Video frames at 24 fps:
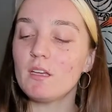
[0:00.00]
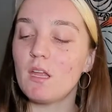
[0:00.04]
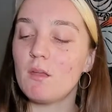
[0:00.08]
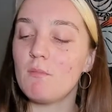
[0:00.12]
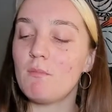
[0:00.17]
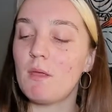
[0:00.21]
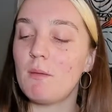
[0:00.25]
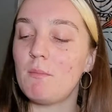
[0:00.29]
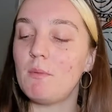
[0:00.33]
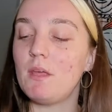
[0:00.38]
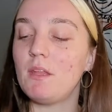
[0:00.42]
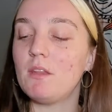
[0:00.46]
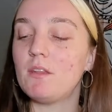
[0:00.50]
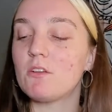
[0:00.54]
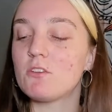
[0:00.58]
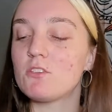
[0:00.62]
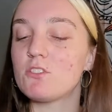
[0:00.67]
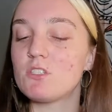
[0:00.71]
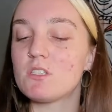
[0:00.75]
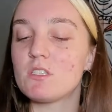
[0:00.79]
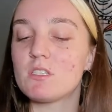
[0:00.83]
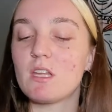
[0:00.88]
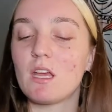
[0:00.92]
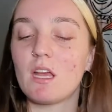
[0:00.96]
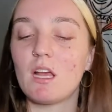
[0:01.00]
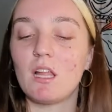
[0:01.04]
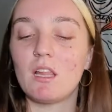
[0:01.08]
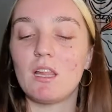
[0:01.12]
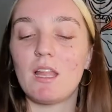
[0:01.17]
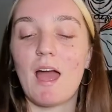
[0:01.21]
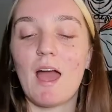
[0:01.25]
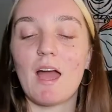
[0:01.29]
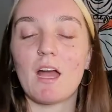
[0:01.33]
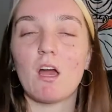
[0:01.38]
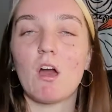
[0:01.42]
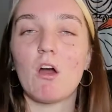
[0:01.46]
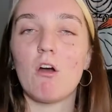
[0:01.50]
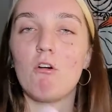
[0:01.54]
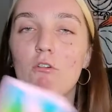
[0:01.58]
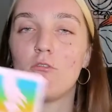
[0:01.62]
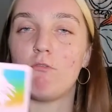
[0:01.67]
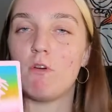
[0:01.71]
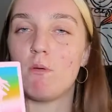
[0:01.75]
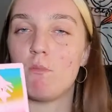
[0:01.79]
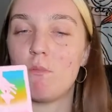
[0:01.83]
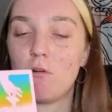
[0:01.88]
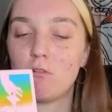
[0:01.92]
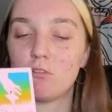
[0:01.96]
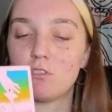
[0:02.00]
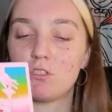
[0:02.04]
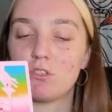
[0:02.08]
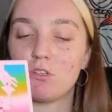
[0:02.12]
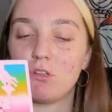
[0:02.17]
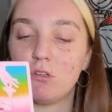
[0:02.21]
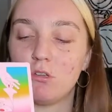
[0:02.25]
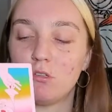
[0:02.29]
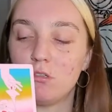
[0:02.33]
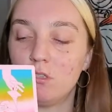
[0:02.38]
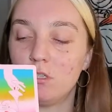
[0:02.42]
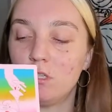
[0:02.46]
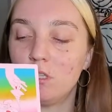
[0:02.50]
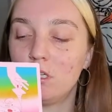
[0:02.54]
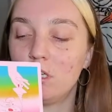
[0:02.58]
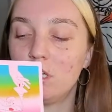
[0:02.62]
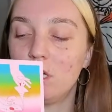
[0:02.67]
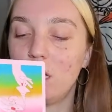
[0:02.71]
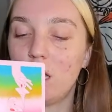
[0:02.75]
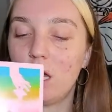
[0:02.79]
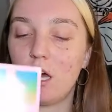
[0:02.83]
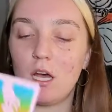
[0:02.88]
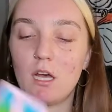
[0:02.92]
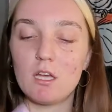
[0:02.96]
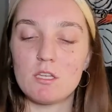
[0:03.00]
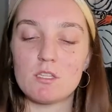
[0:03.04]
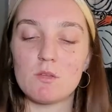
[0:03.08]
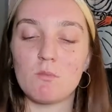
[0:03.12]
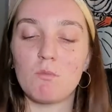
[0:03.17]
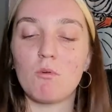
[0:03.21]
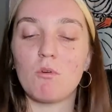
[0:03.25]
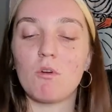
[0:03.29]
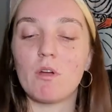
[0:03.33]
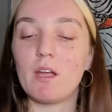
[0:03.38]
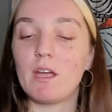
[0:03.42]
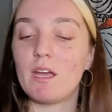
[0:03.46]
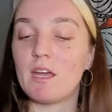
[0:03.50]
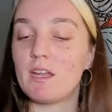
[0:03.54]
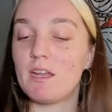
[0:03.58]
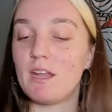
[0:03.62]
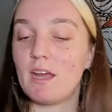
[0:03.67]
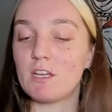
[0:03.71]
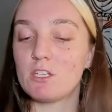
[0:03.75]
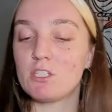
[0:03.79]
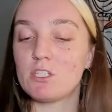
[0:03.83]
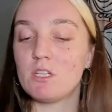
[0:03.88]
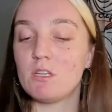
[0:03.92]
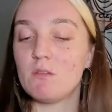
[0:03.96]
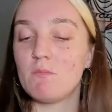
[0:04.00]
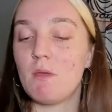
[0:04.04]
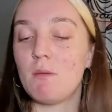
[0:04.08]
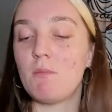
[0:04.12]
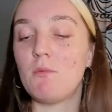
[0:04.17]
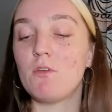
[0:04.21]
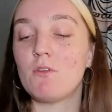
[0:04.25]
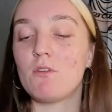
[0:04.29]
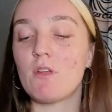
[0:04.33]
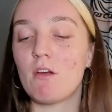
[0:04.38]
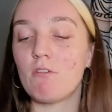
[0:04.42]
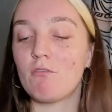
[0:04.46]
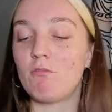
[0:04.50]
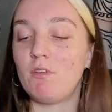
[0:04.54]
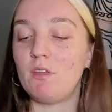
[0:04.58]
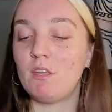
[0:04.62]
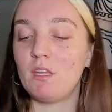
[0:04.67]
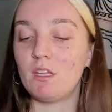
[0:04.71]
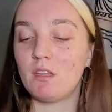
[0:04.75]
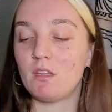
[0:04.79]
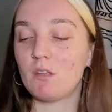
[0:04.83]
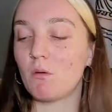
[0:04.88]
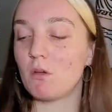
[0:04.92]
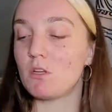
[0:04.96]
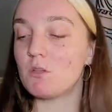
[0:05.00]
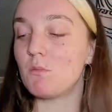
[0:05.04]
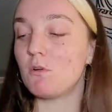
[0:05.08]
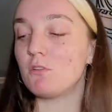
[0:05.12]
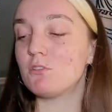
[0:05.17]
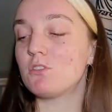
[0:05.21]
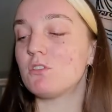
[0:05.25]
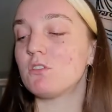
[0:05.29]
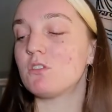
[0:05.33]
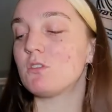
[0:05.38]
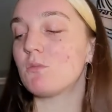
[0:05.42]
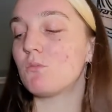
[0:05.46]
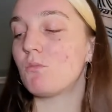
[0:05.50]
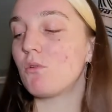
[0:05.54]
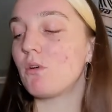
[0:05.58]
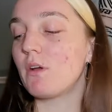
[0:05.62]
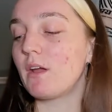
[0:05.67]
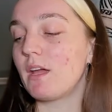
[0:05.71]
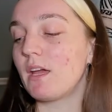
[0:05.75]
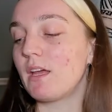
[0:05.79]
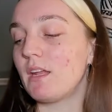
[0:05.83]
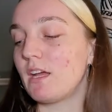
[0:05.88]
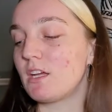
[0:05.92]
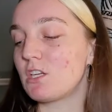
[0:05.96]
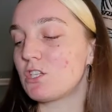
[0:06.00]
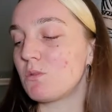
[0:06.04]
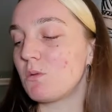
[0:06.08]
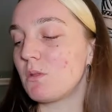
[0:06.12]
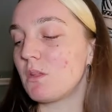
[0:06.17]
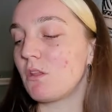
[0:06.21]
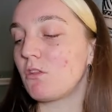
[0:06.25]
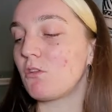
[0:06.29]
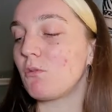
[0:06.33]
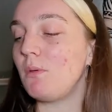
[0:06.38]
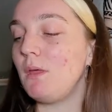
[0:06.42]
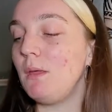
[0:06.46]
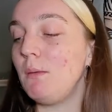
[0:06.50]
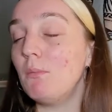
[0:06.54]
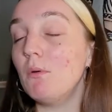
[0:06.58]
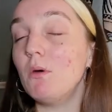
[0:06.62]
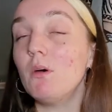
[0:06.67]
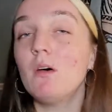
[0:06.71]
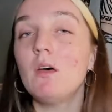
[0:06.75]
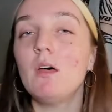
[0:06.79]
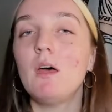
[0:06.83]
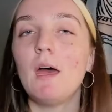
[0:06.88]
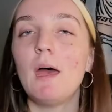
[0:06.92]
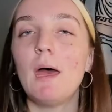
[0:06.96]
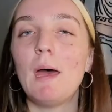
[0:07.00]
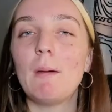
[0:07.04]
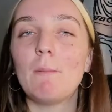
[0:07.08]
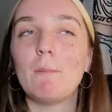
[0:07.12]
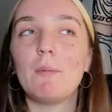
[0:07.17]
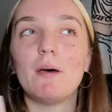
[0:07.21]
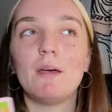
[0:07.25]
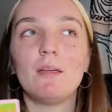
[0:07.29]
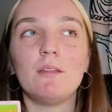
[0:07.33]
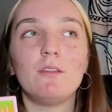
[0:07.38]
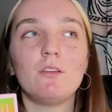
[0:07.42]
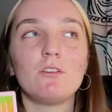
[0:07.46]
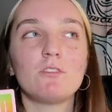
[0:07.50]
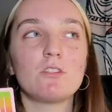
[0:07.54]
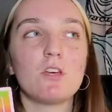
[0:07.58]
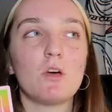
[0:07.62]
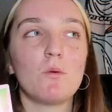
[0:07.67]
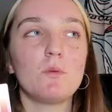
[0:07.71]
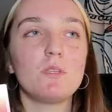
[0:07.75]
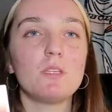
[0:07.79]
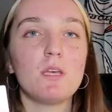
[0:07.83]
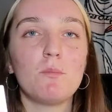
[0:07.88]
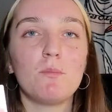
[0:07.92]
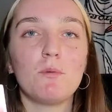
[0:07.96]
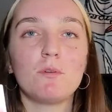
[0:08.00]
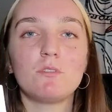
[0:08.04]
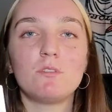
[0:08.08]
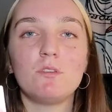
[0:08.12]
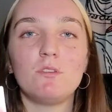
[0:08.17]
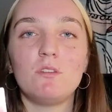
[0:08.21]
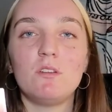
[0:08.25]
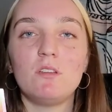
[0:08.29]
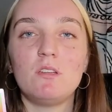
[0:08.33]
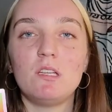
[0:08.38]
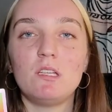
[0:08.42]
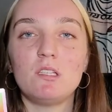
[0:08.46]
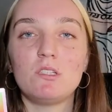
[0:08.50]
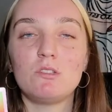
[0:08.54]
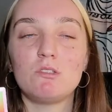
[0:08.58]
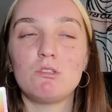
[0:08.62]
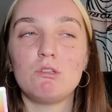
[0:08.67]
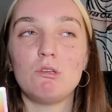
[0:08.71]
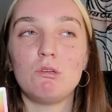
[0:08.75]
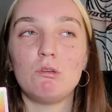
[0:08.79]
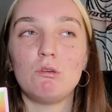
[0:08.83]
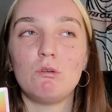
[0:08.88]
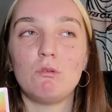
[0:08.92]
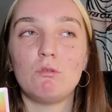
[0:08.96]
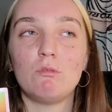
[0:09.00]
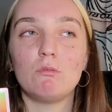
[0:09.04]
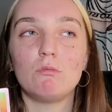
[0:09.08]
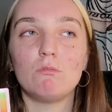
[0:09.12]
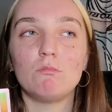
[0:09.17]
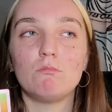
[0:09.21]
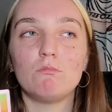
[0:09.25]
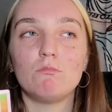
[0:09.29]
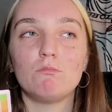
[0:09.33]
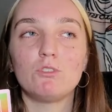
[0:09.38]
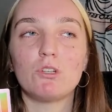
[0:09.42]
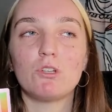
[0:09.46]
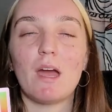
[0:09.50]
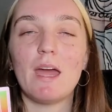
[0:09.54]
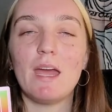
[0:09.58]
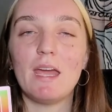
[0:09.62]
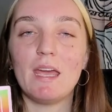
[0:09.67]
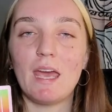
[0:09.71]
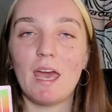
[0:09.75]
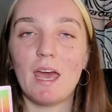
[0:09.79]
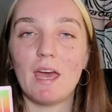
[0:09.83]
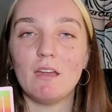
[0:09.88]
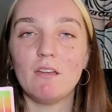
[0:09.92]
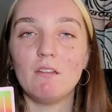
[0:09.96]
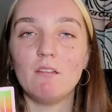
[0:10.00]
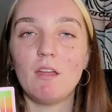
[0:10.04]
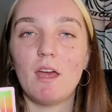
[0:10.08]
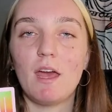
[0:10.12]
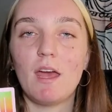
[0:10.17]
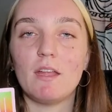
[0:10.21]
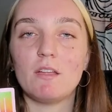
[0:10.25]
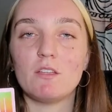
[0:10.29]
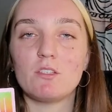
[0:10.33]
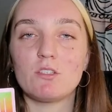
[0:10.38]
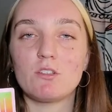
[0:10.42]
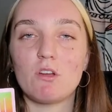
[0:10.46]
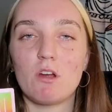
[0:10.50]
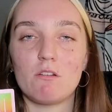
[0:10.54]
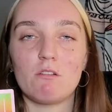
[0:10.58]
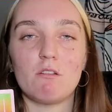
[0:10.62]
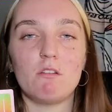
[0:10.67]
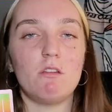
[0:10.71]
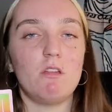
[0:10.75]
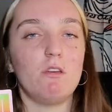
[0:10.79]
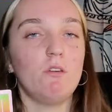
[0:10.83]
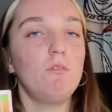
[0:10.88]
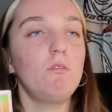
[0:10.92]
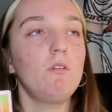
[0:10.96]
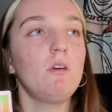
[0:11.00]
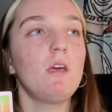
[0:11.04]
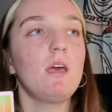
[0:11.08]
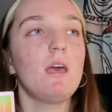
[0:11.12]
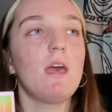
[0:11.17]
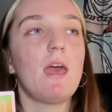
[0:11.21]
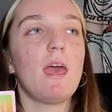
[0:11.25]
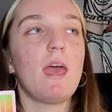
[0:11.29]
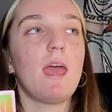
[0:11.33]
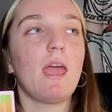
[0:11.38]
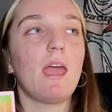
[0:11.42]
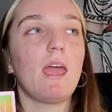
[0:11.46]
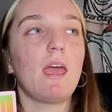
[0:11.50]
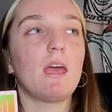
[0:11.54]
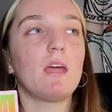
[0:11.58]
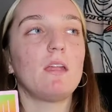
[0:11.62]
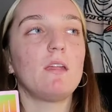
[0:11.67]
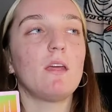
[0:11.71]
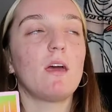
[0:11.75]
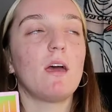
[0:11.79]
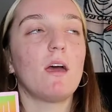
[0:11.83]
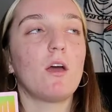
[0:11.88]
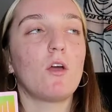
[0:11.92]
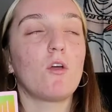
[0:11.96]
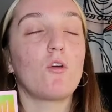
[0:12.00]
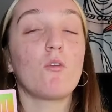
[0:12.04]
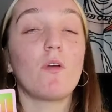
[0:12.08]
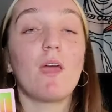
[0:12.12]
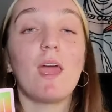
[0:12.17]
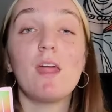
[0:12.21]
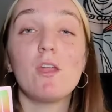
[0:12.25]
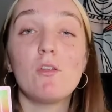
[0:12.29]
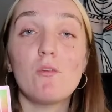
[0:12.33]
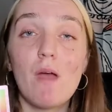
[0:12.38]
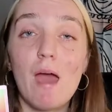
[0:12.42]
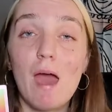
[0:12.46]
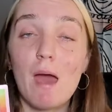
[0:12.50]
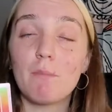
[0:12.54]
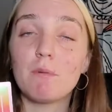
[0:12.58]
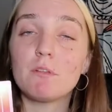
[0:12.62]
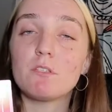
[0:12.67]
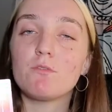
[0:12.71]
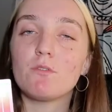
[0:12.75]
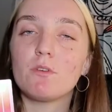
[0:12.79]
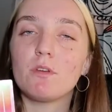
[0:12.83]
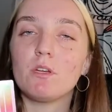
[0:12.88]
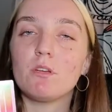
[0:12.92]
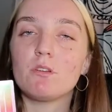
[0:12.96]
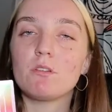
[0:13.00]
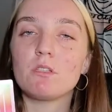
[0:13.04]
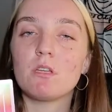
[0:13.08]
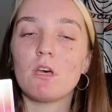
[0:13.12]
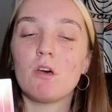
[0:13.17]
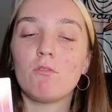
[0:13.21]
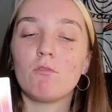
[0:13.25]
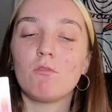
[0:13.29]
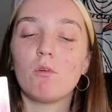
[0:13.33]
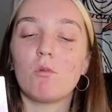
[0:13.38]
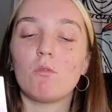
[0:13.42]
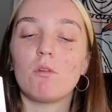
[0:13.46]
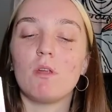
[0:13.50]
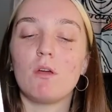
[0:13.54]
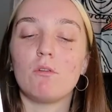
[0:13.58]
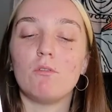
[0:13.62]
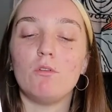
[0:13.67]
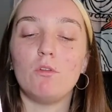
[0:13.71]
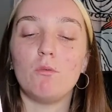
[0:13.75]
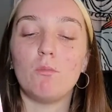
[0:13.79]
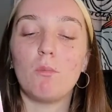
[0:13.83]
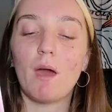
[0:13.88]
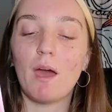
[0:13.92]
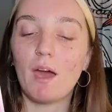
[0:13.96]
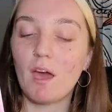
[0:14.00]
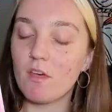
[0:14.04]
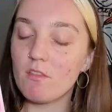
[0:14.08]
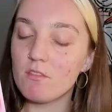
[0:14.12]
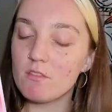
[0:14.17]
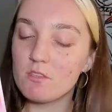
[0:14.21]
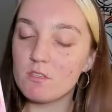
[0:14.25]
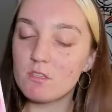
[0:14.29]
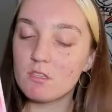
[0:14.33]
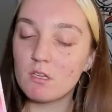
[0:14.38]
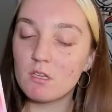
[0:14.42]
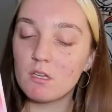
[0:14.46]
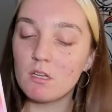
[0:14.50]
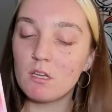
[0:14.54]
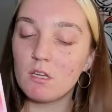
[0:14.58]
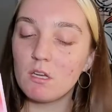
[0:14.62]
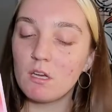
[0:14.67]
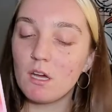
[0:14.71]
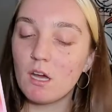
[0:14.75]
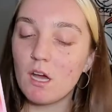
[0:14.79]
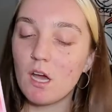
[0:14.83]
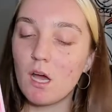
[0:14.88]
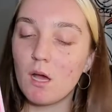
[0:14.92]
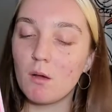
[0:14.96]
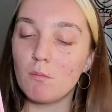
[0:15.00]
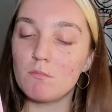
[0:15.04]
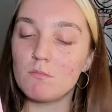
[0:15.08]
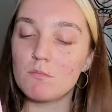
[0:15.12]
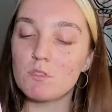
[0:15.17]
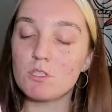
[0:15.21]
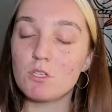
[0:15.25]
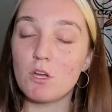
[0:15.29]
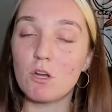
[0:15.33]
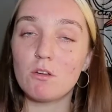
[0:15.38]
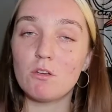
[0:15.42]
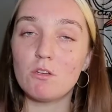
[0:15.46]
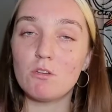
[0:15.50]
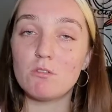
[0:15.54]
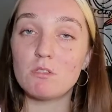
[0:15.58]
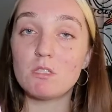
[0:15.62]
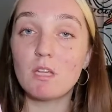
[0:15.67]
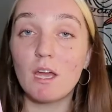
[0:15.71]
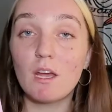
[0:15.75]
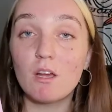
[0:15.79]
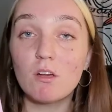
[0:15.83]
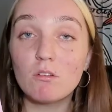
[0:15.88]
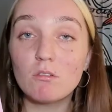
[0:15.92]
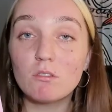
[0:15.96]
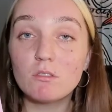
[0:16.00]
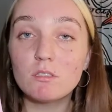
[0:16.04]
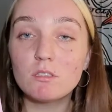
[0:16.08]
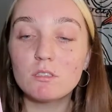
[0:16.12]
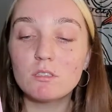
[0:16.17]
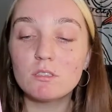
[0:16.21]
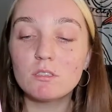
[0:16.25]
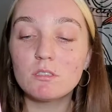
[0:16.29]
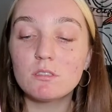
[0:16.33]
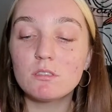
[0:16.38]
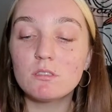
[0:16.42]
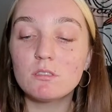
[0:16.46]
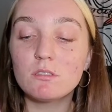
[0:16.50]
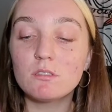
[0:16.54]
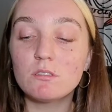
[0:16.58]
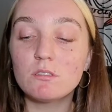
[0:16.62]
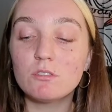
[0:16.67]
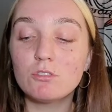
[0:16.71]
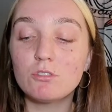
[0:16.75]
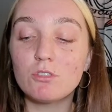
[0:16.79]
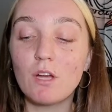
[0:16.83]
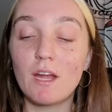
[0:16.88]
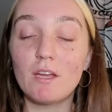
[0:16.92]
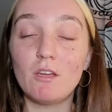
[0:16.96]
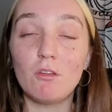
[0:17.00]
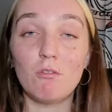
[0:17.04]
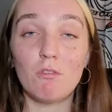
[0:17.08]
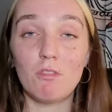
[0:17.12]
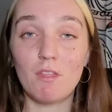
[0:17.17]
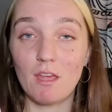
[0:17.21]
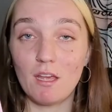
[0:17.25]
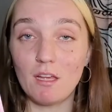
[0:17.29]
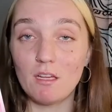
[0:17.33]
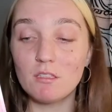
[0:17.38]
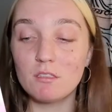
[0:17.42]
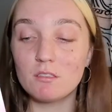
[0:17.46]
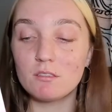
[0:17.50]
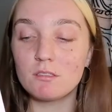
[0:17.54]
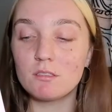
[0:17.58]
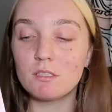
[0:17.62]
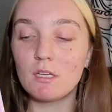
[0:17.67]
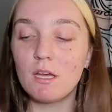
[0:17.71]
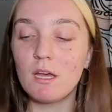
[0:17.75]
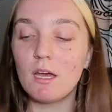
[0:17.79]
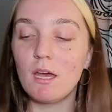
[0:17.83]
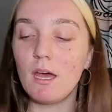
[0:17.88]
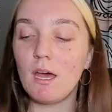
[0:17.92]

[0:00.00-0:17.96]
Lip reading: And maybe there's just like a lack of emotional support and connection. Maybe you're not feeling the emotional support and connection with other people, but there's always opportunities to try again and start anew, and create new habits for yourself, go down new paths, start new cycles, try new things.